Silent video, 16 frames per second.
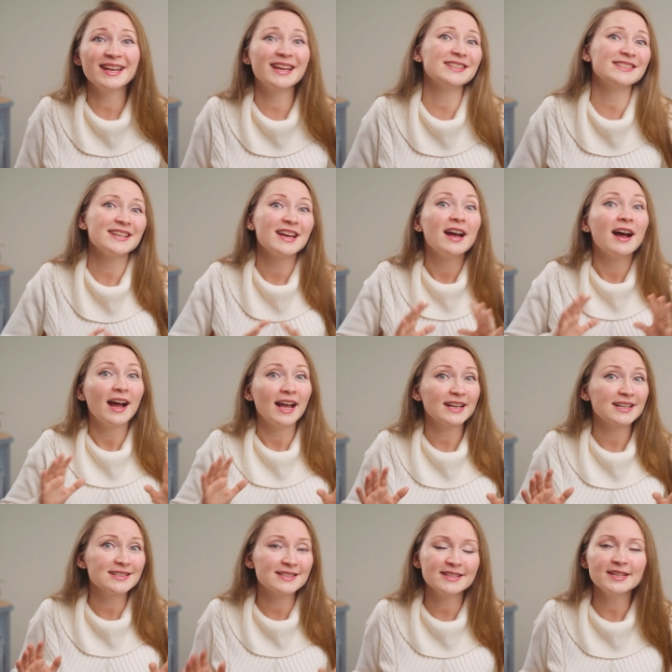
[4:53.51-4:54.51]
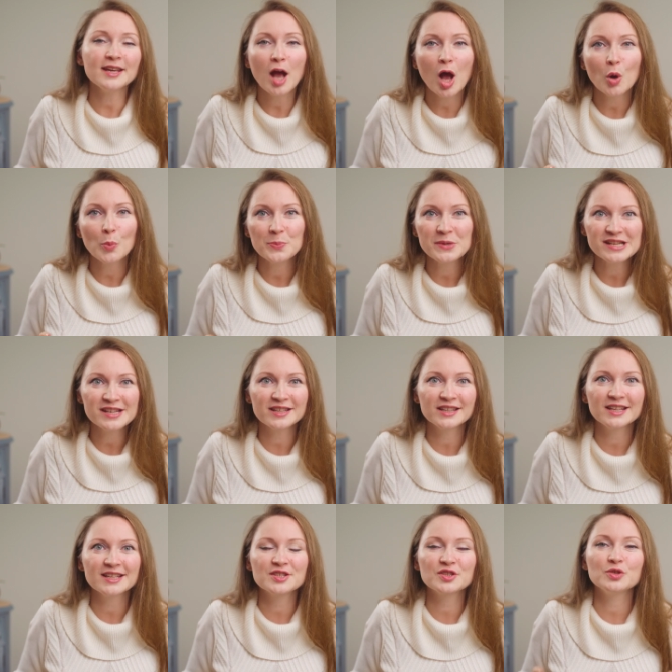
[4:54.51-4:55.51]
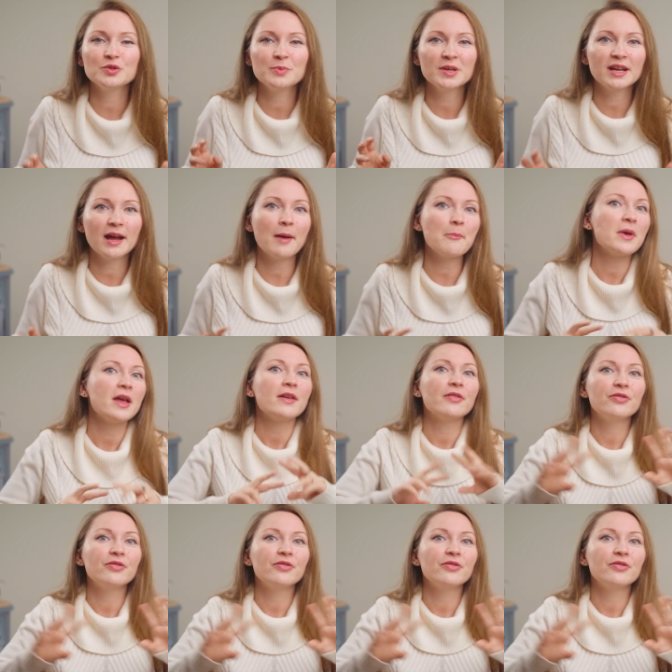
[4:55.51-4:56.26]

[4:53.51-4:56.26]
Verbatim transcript: and I can see how PinClicks could become